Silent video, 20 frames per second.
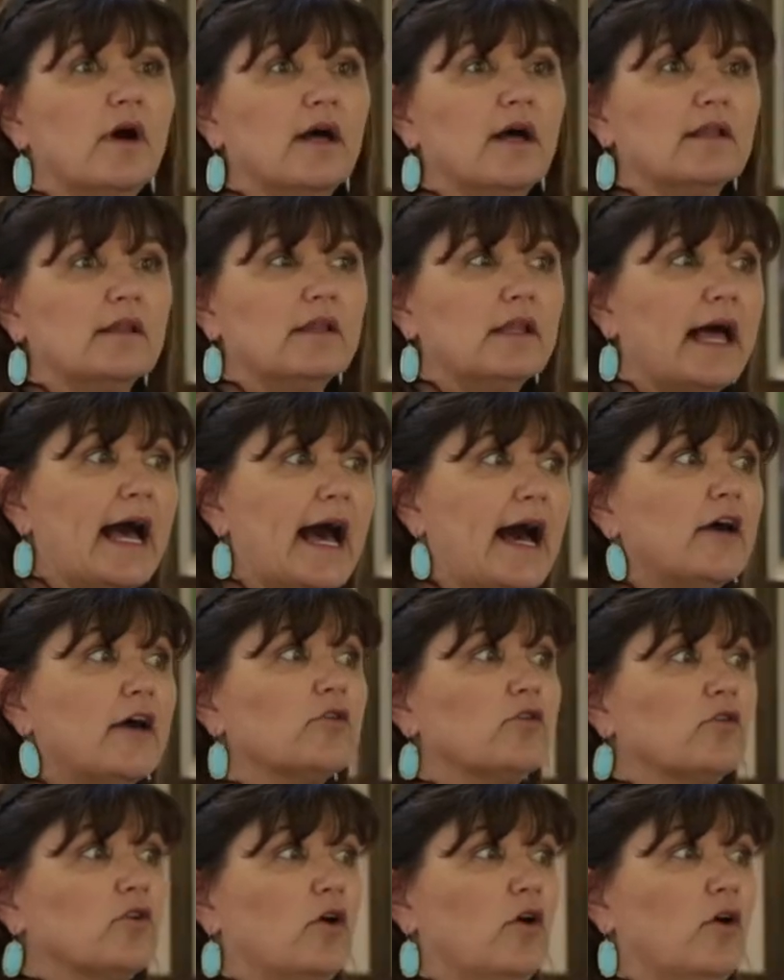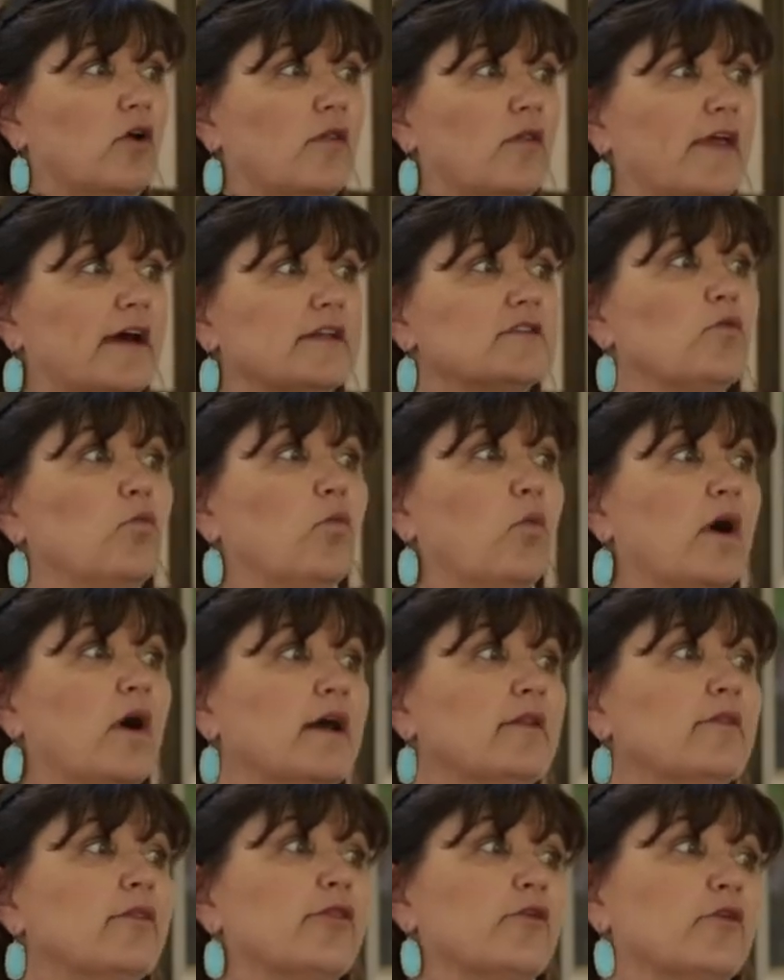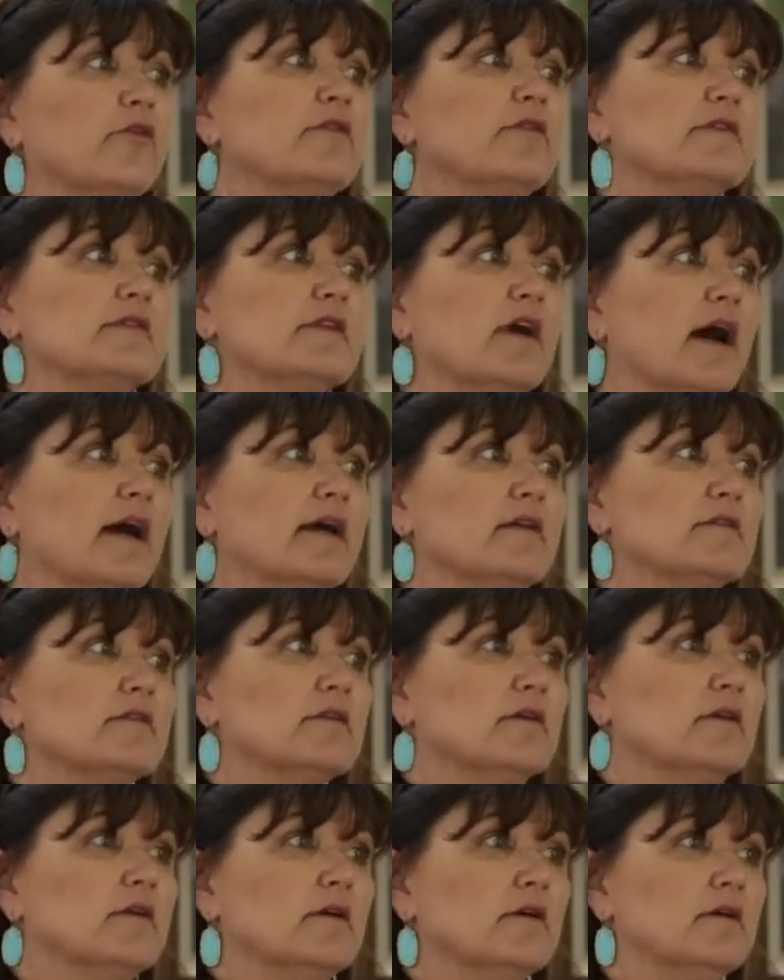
a lateral that's one-third the size.